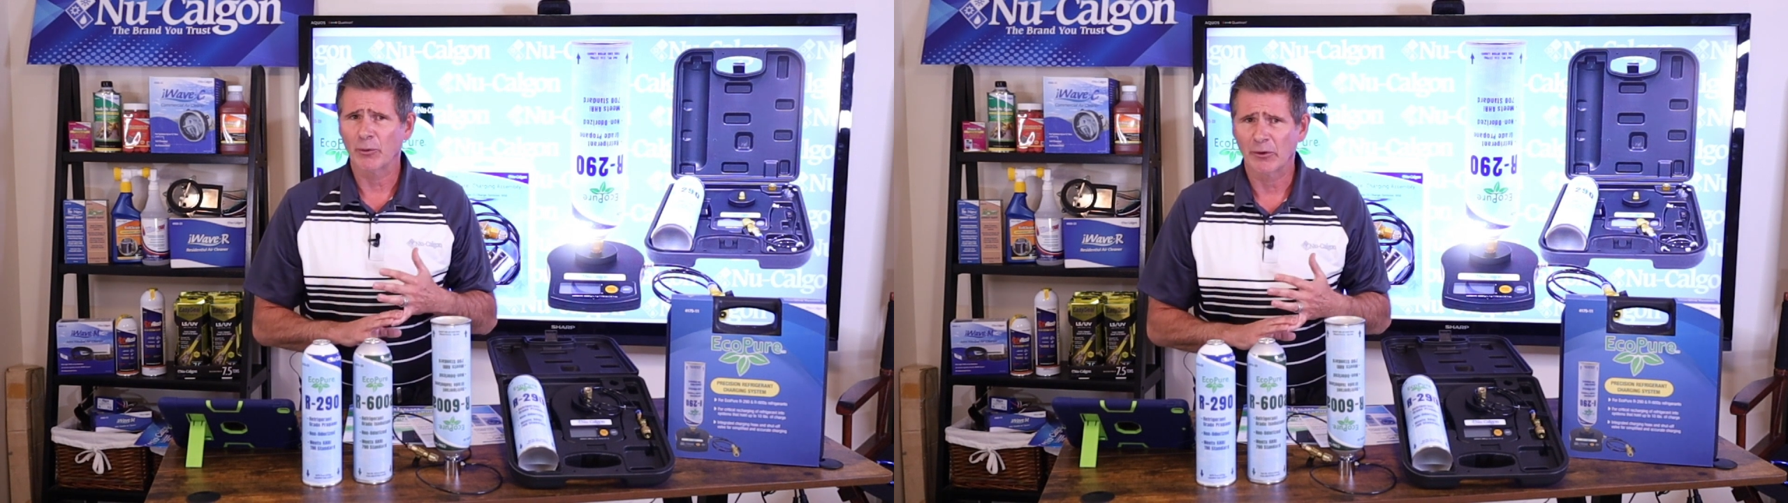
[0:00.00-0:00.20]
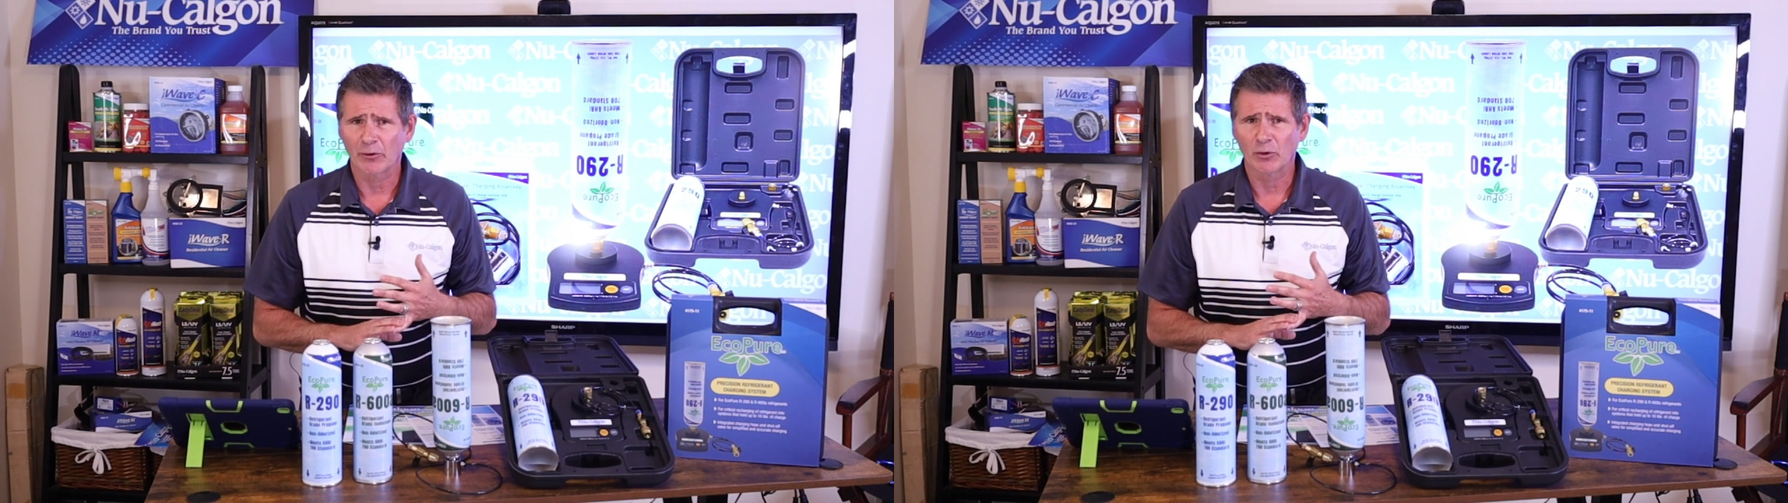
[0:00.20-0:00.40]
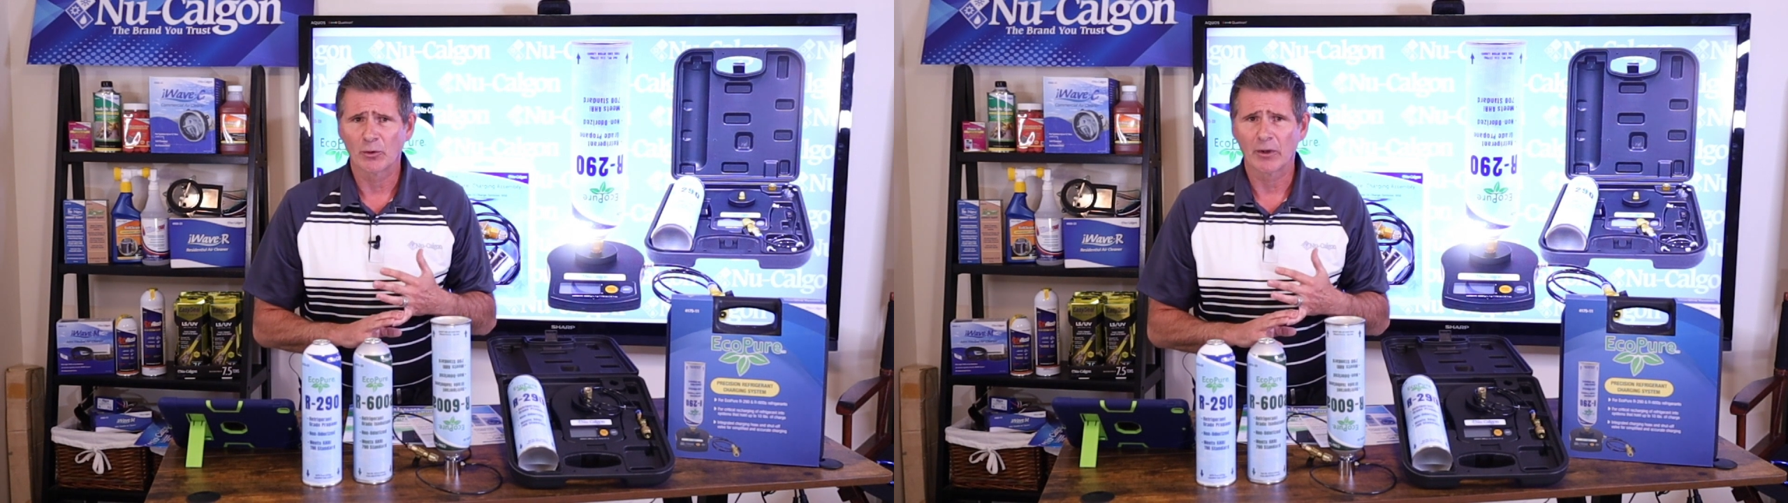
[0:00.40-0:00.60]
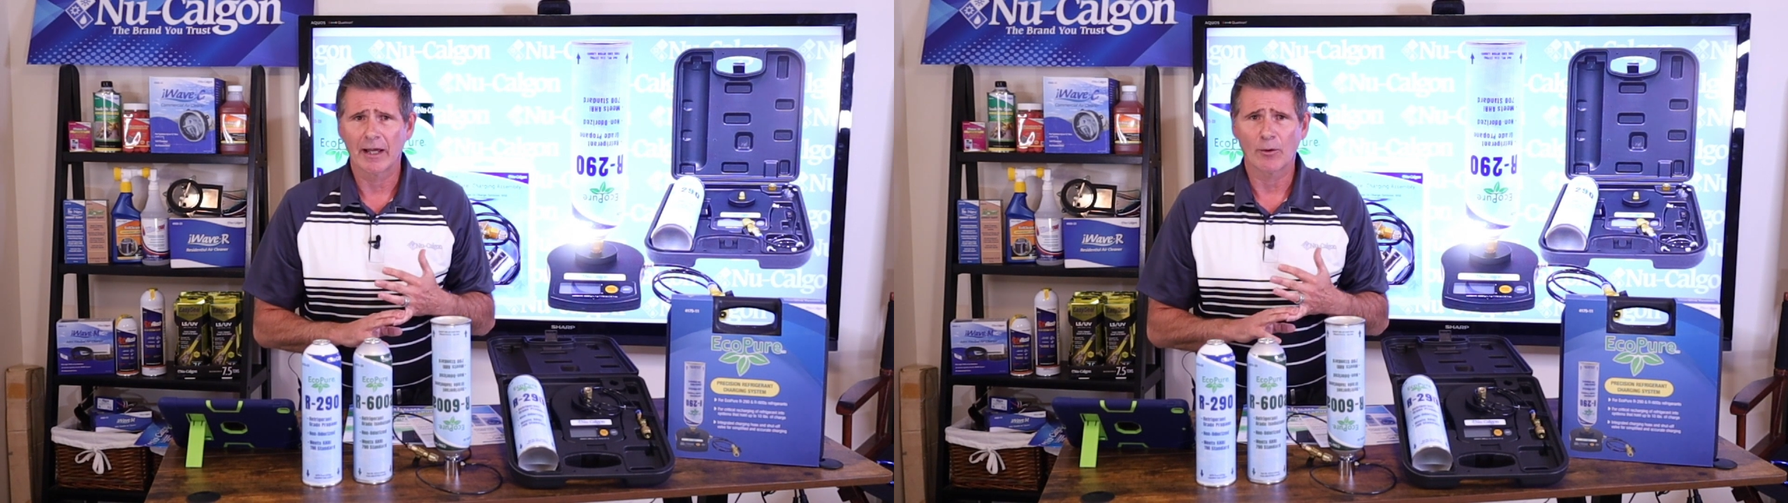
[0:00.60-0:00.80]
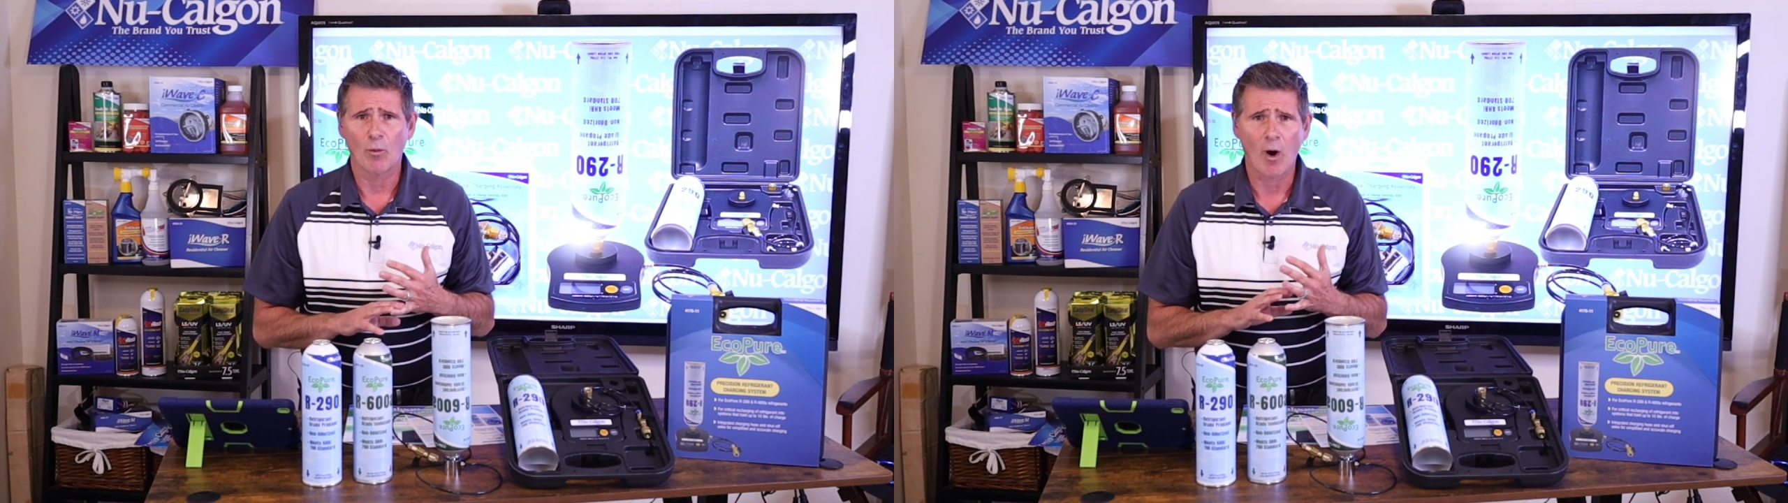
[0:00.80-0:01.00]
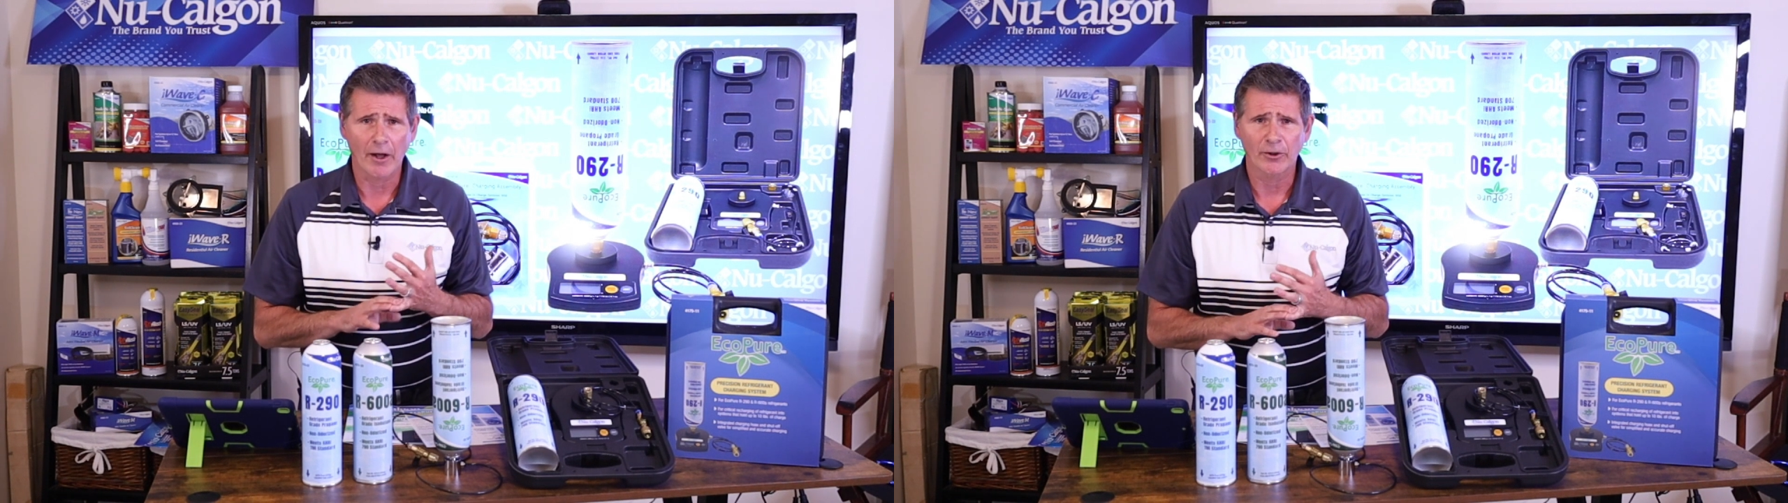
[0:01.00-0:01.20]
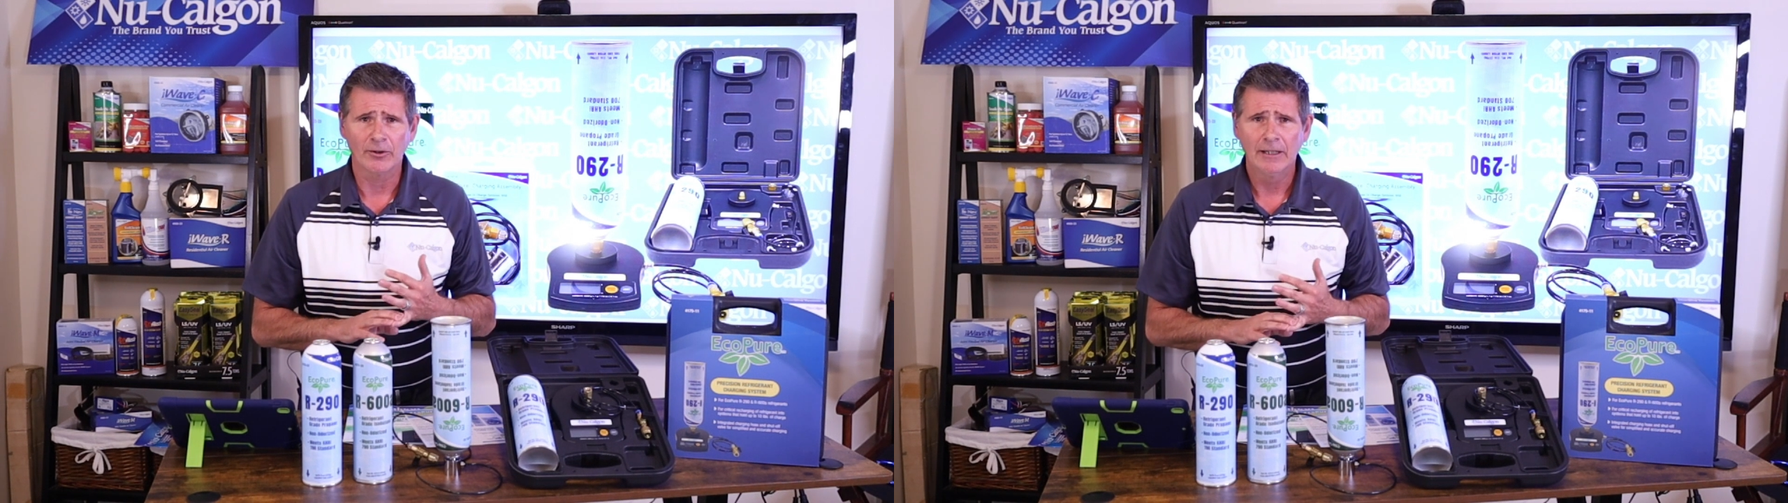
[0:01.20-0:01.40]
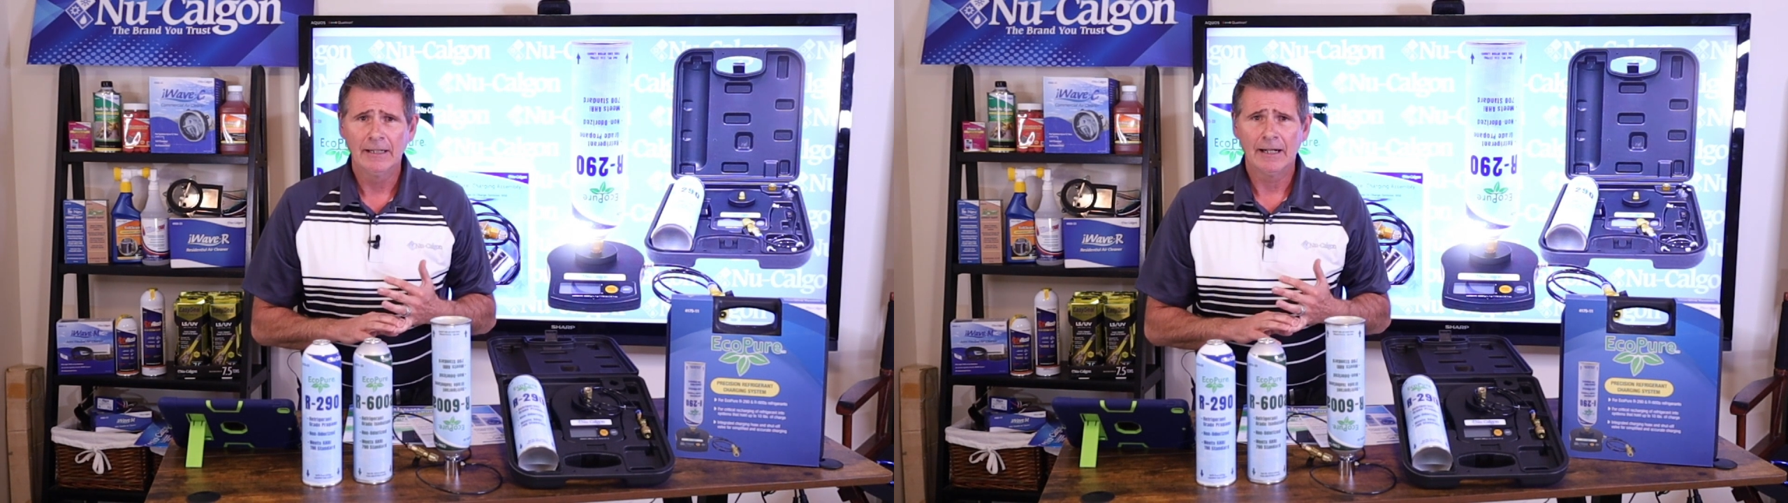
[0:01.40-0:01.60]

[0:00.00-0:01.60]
going to include like water